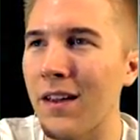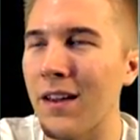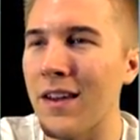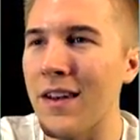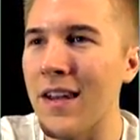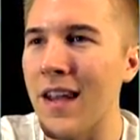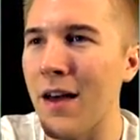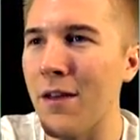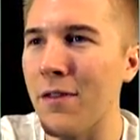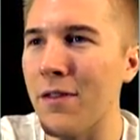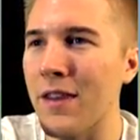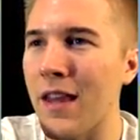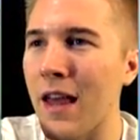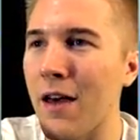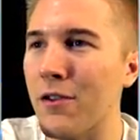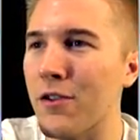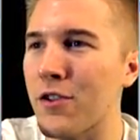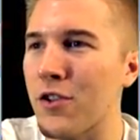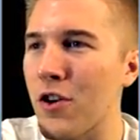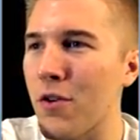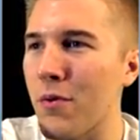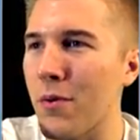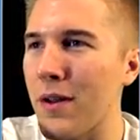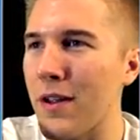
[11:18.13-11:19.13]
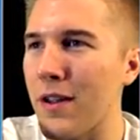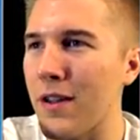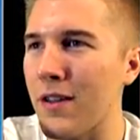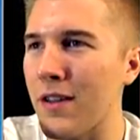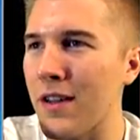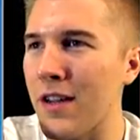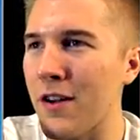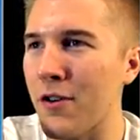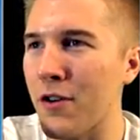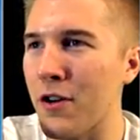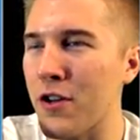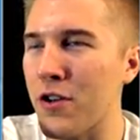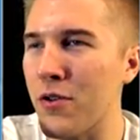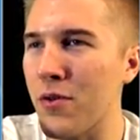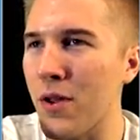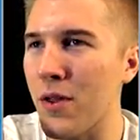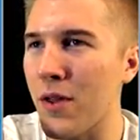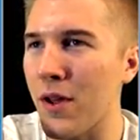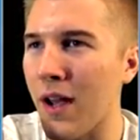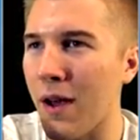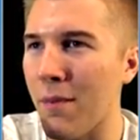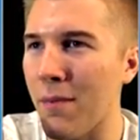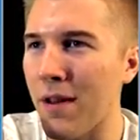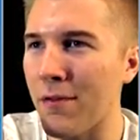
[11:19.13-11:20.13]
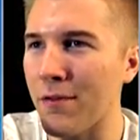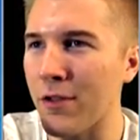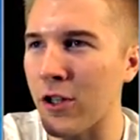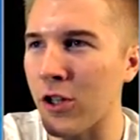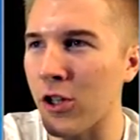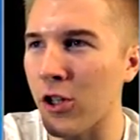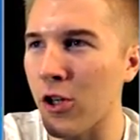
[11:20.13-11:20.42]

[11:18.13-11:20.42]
Now, now there's nobody here to do anything. I'm going to have to